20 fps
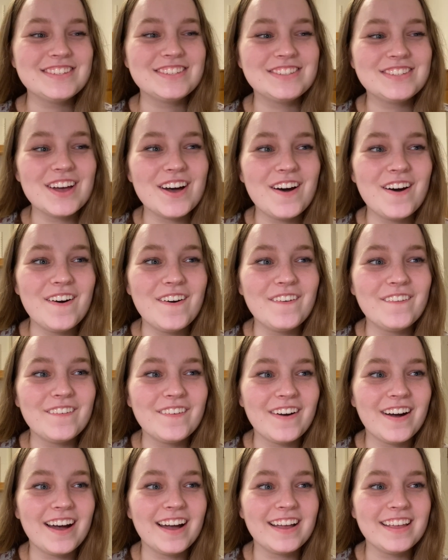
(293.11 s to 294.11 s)

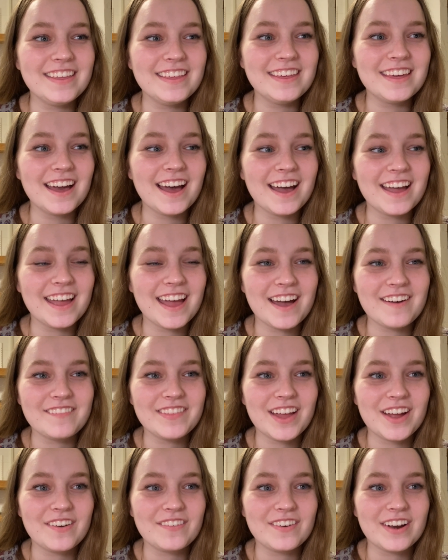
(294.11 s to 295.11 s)
So yeah, I
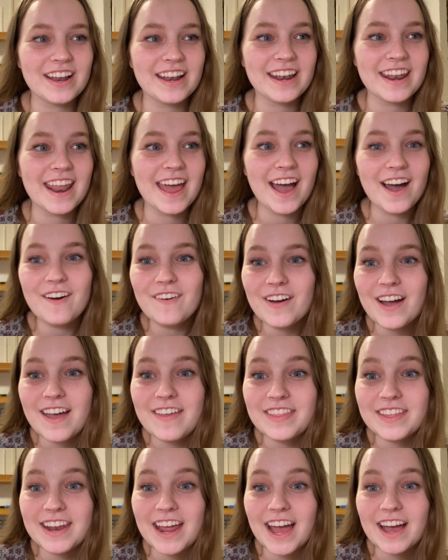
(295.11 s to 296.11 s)
have that right now.
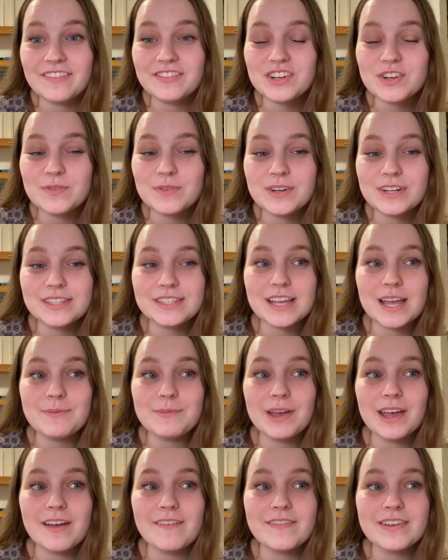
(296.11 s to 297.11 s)
And then afterwards
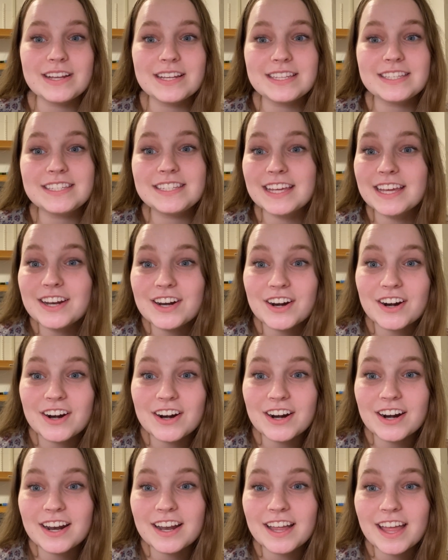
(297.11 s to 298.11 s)
I'm having
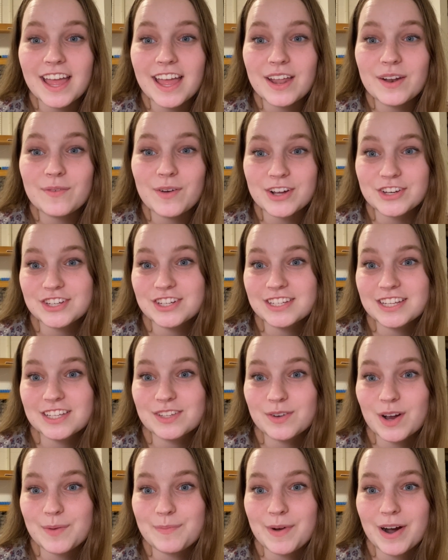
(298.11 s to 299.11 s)
dinner in
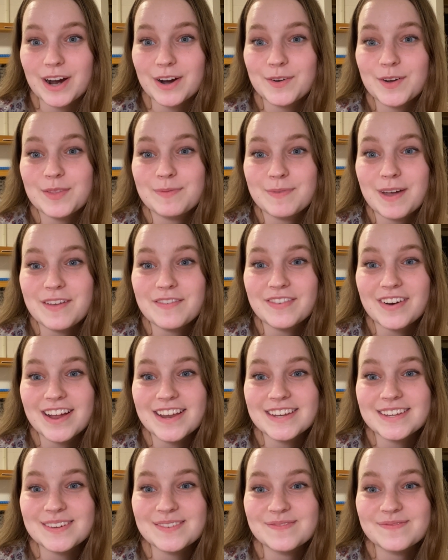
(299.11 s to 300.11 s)
Washington Square Park with my friend.